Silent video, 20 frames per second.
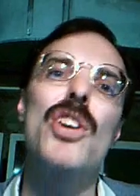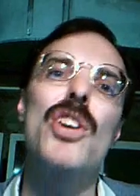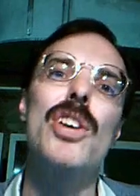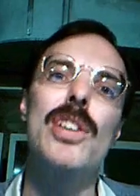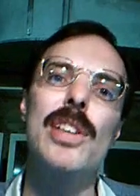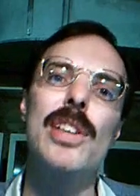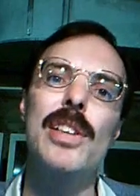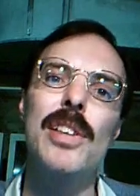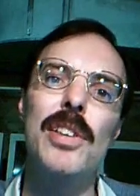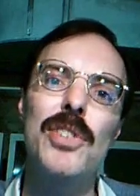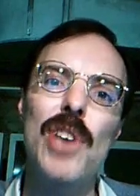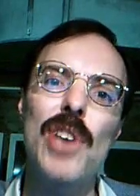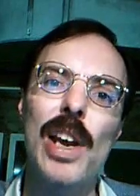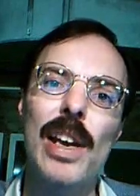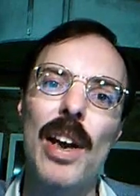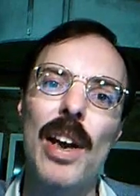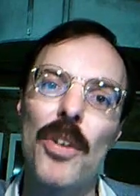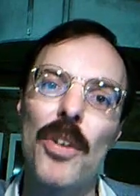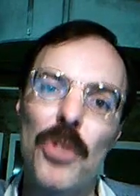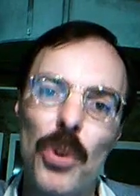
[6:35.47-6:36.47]
you need to
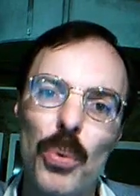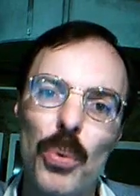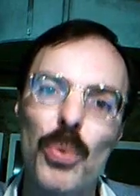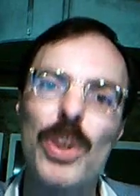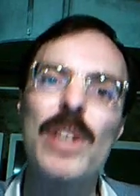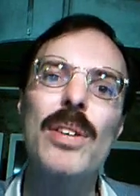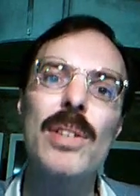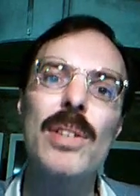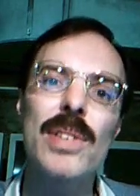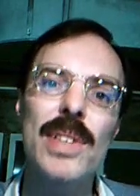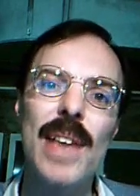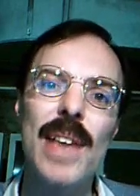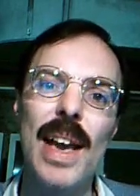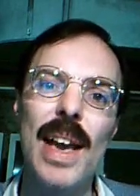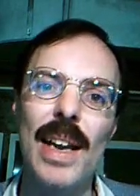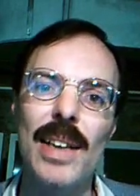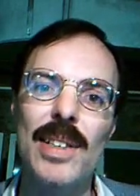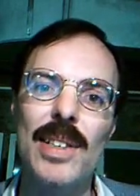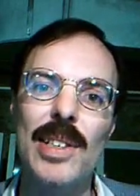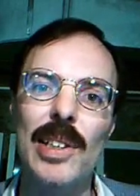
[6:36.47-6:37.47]
check out the real
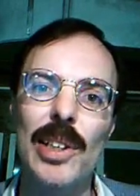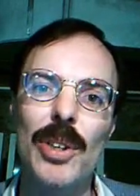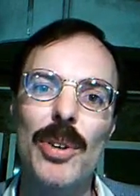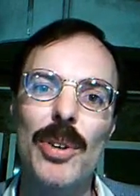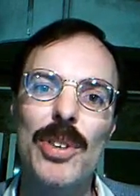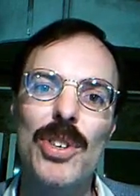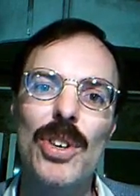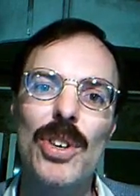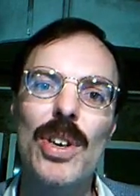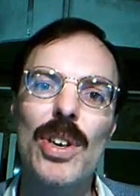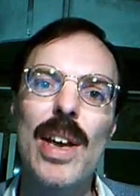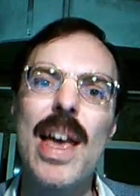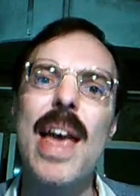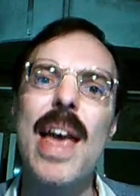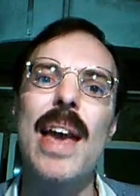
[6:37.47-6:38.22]
science literature,